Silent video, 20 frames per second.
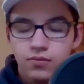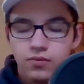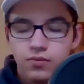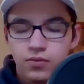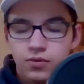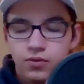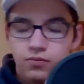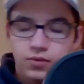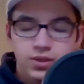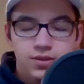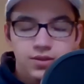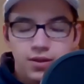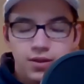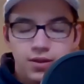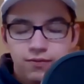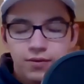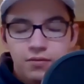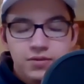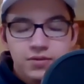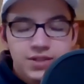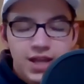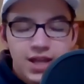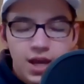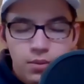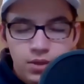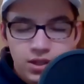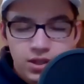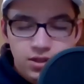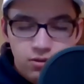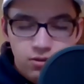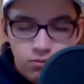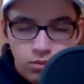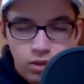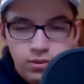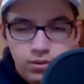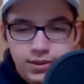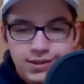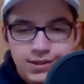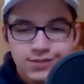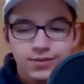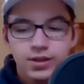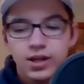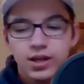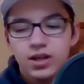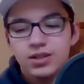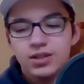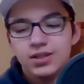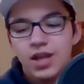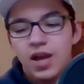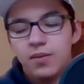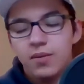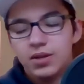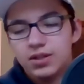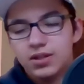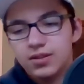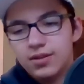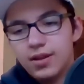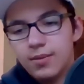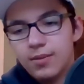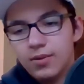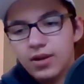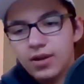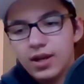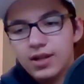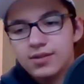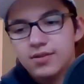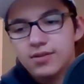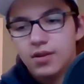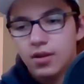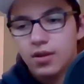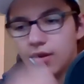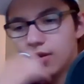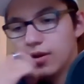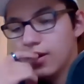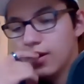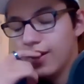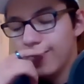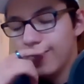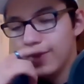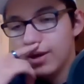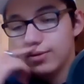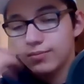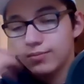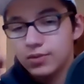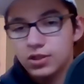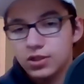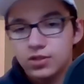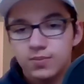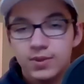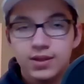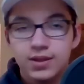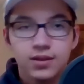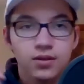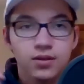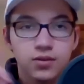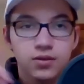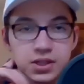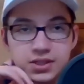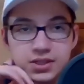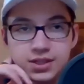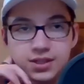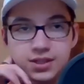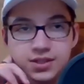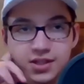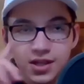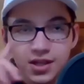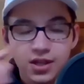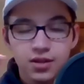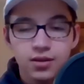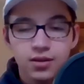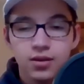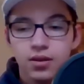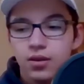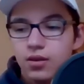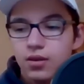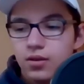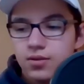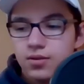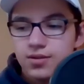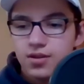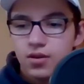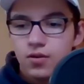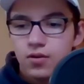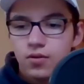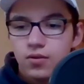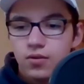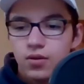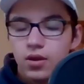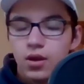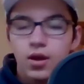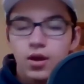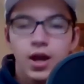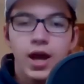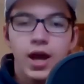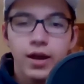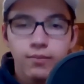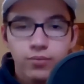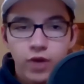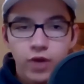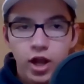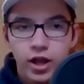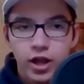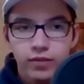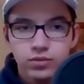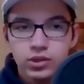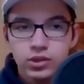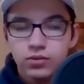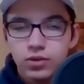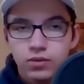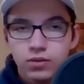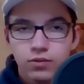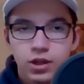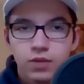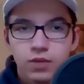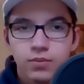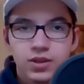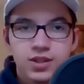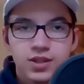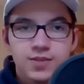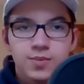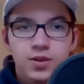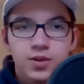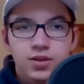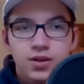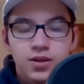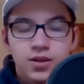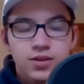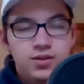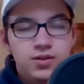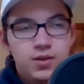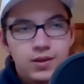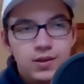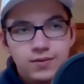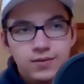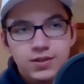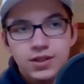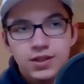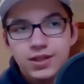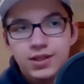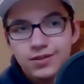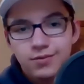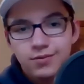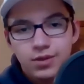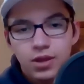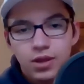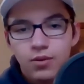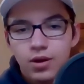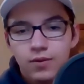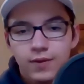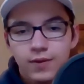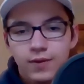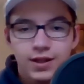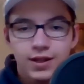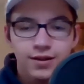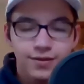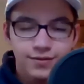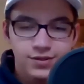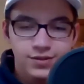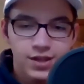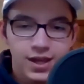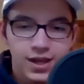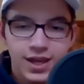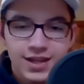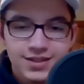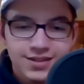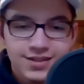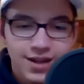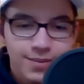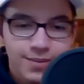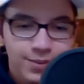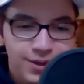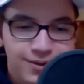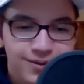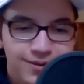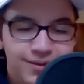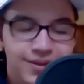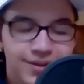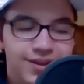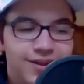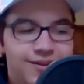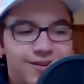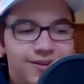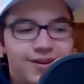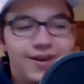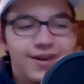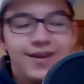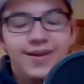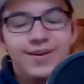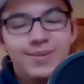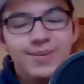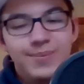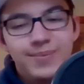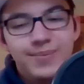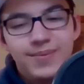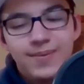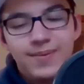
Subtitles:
or what was happening to the Republicans right now is happening to the Democrats, that would just be crazy insane. So I probably wouldn't recommend this book to conservatives unless you really want to read it. Obviously, I can't stop you. Um,